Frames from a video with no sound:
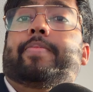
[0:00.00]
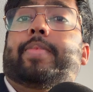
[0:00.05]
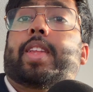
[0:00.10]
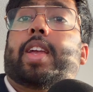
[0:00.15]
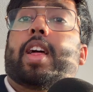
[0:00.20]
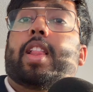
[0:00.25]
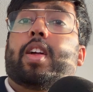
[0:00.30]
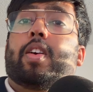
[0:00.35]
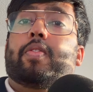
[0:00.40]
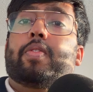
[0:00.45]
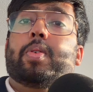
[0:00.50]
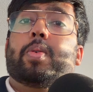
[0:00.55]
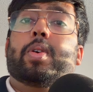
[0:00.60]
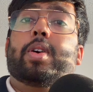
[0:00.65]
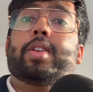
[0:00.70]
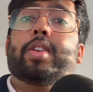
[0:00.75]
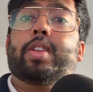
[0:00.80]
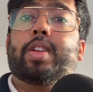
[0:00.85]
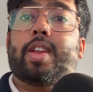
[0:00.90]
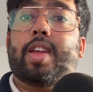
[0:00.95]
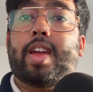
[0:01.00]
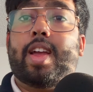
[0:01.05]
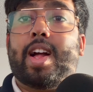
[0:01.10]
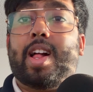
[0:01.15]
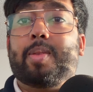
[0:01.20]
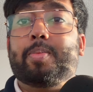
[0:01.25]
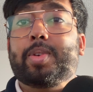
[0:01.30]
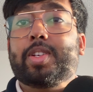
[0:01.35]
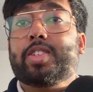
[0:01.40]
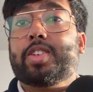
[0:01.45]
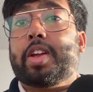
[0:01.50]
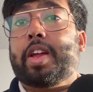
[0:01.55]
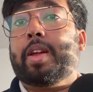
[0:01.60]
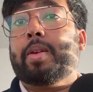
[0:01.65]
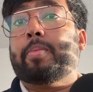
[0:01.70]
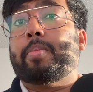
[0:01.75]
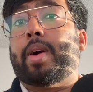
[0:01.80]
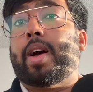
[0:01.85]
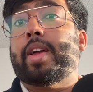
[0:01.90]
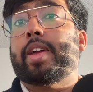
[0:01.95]
Hello everyone, today I'll be sharing
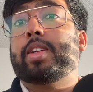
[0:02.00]
my